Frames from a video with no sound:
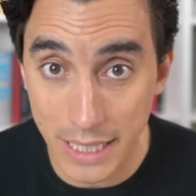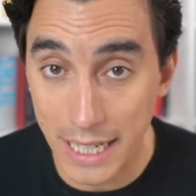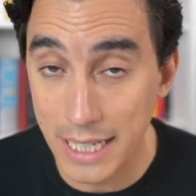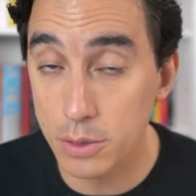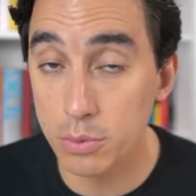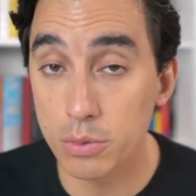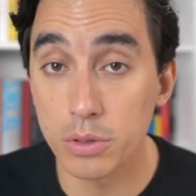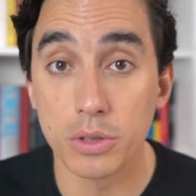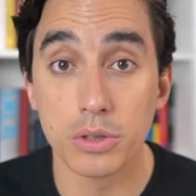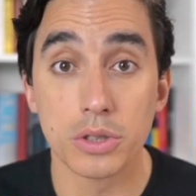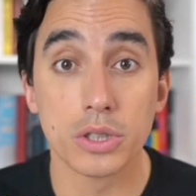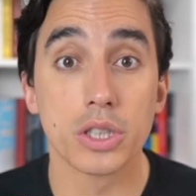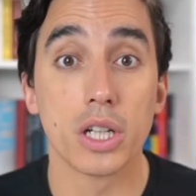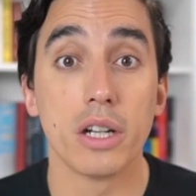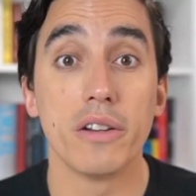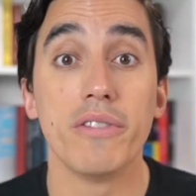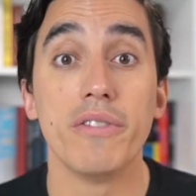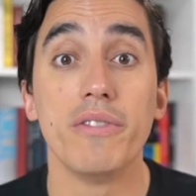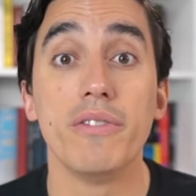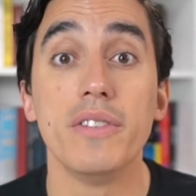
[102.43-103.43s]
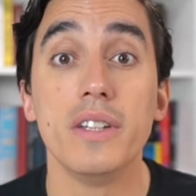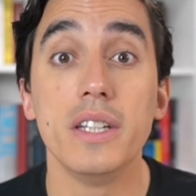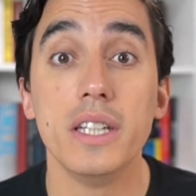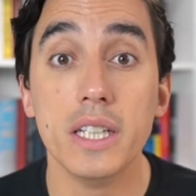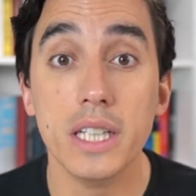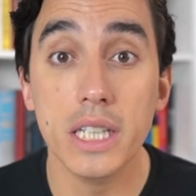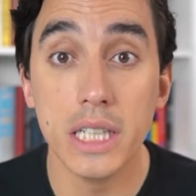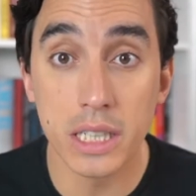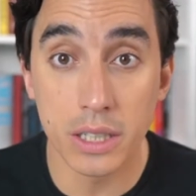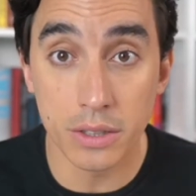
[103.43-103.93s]
That's when you start
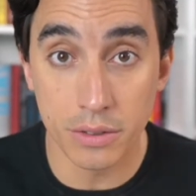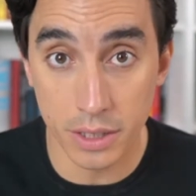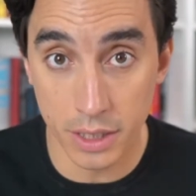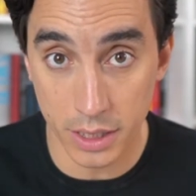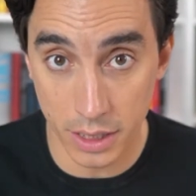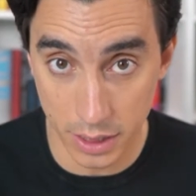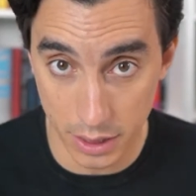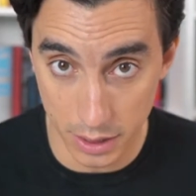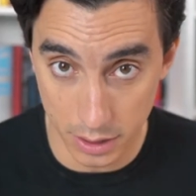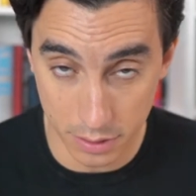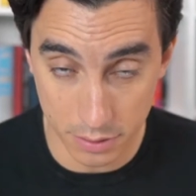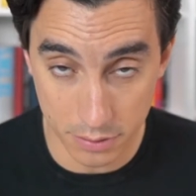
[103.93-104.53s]
fearing it